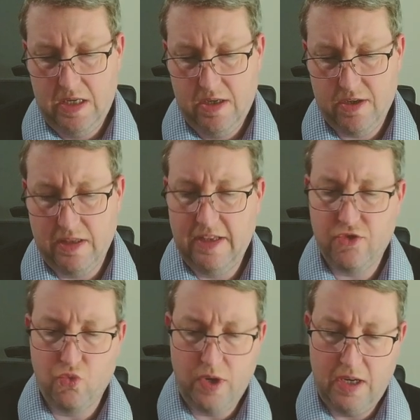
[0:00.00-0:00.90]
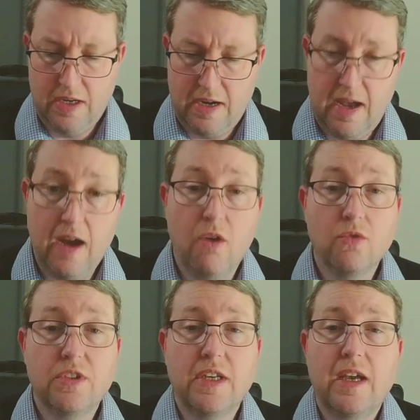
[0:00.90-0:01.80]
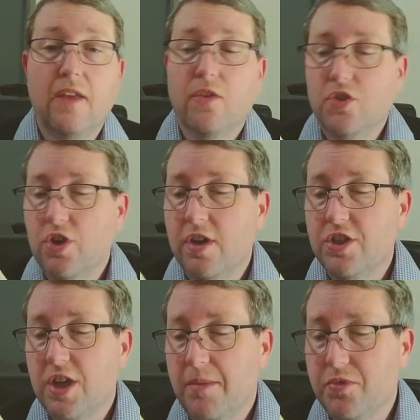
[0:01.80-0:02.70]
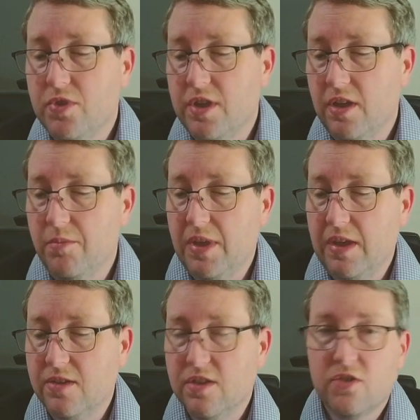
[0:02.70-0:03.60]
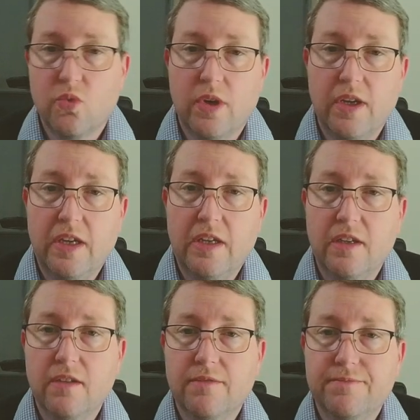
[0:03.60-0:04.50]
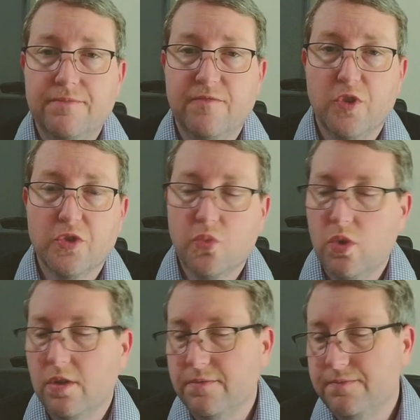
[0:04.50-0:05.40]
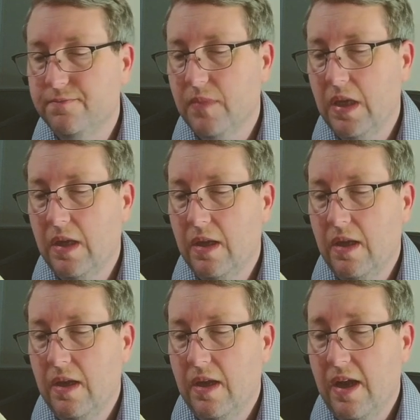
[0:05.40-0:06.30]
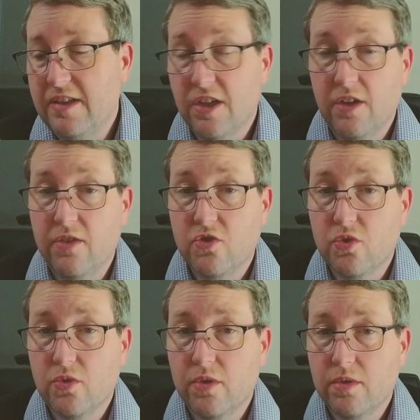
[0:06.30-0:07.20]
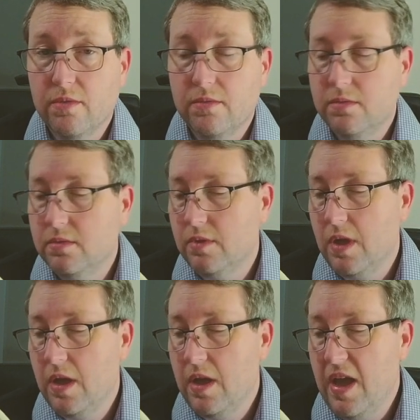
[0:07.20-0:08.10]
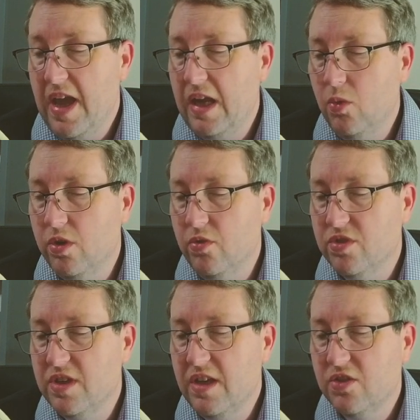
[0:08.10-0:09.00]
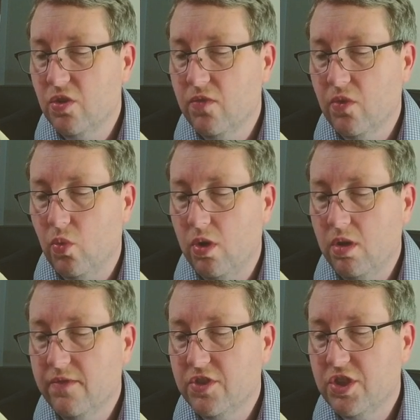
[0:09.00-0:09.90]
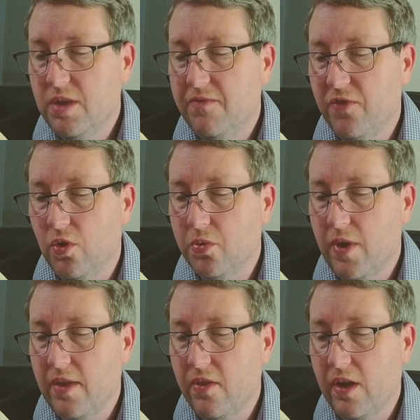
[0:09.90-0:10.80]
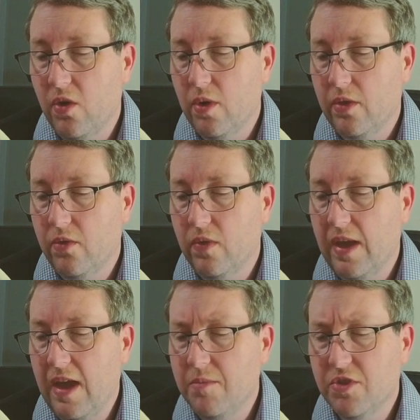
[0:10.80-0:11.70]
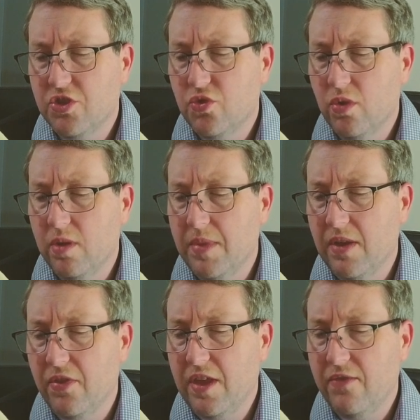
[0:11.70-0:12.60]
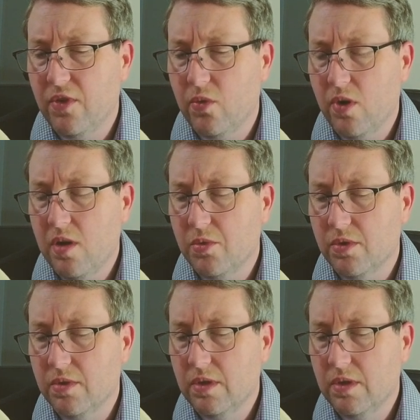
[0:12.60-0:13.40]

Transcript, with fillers: So let's read it now together. John chapter 10 begins this way in verse 1. I tell you the truth. Anyone who sneaks over the wall of a sheepfold rather than going through the gate must surely be a thief and a robber.